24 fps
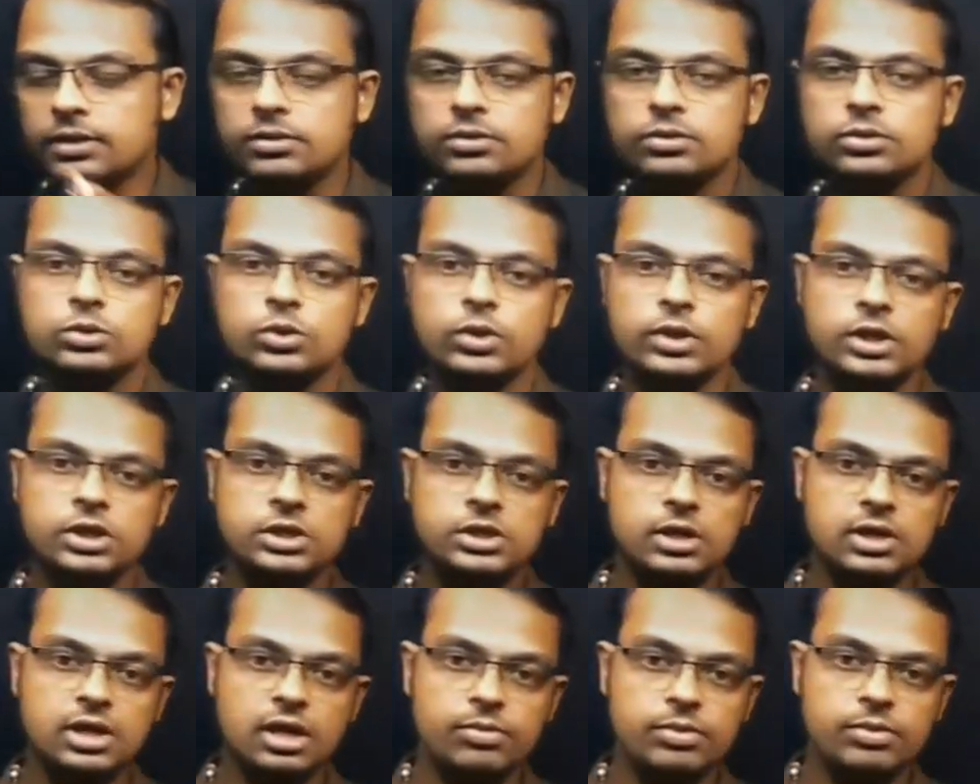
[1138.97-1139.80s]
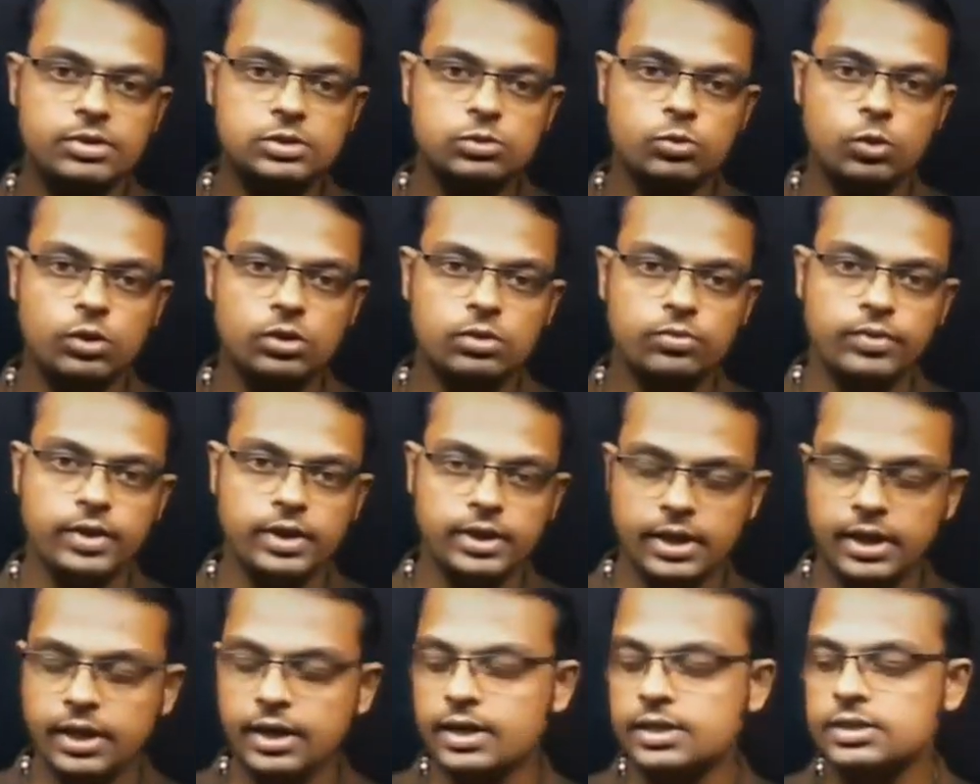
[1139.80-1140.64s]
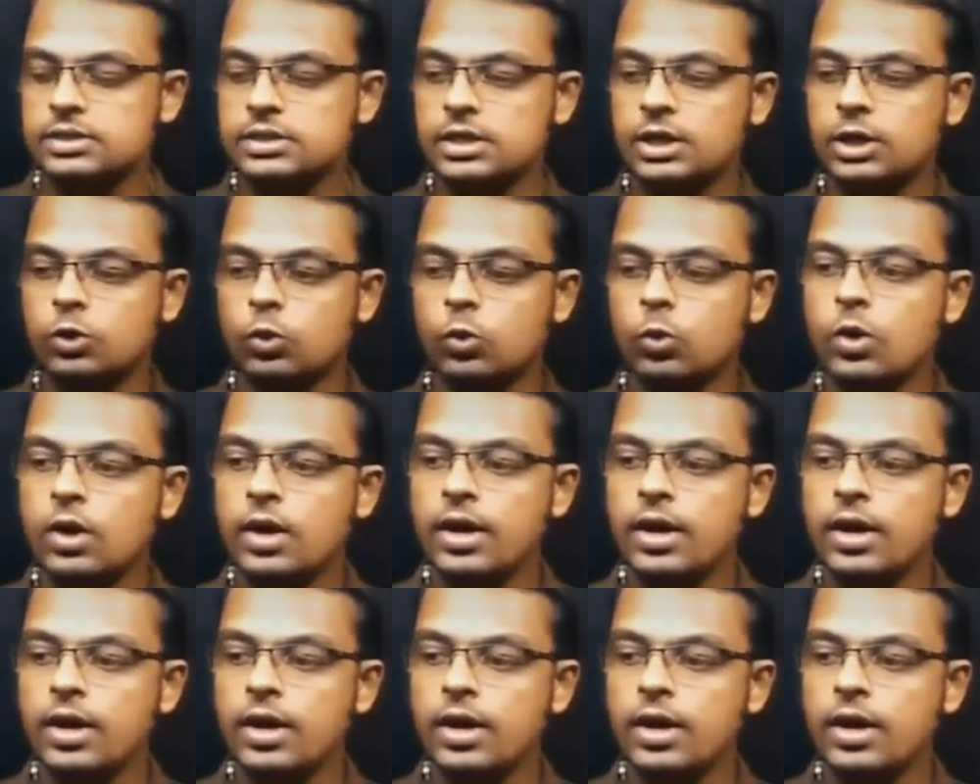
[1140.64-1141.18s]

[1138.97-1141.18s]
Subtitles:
So initial time is what? We are taken as 0,